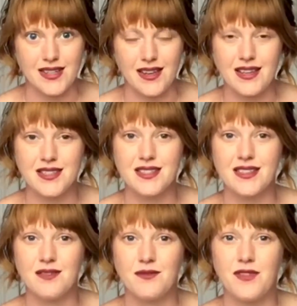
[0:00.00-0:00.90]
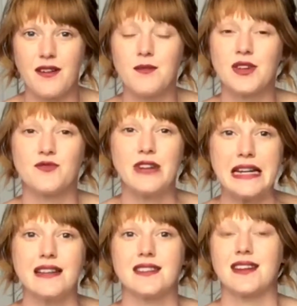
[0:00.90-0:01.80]
He's very much
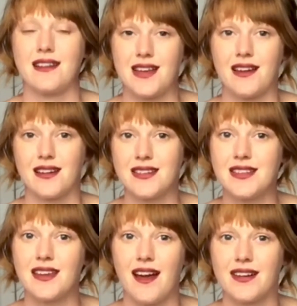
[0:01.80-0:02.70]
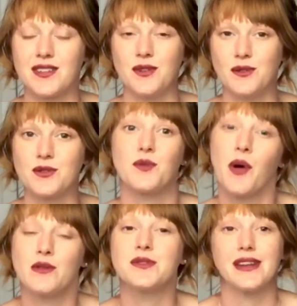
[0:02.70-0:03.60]
written as an antagonistic character. You're not
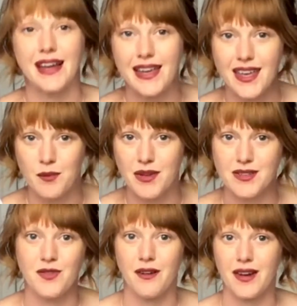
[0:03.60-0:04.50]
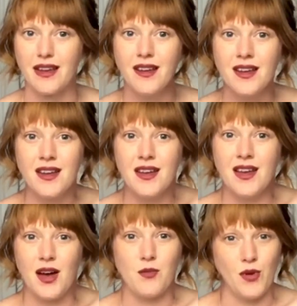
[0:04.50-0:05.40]
supposed to like him. He's very
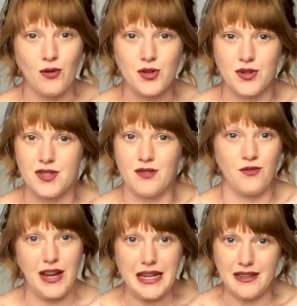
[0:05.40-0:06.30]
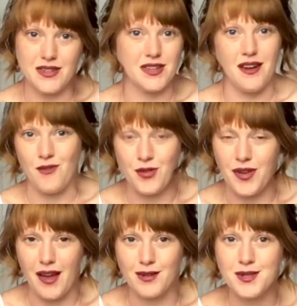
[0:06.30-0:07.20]
obnoxious and violent and
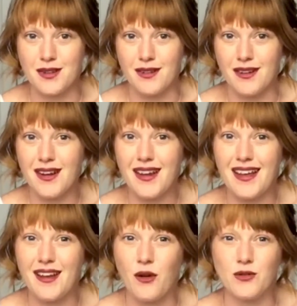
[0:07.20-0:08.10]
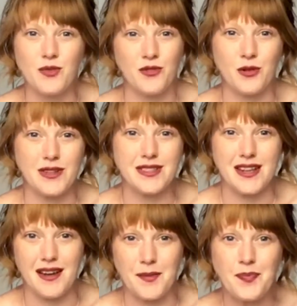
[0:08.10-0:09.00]
everything else, and old before his
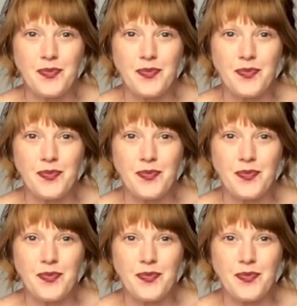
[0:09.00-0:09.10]
time.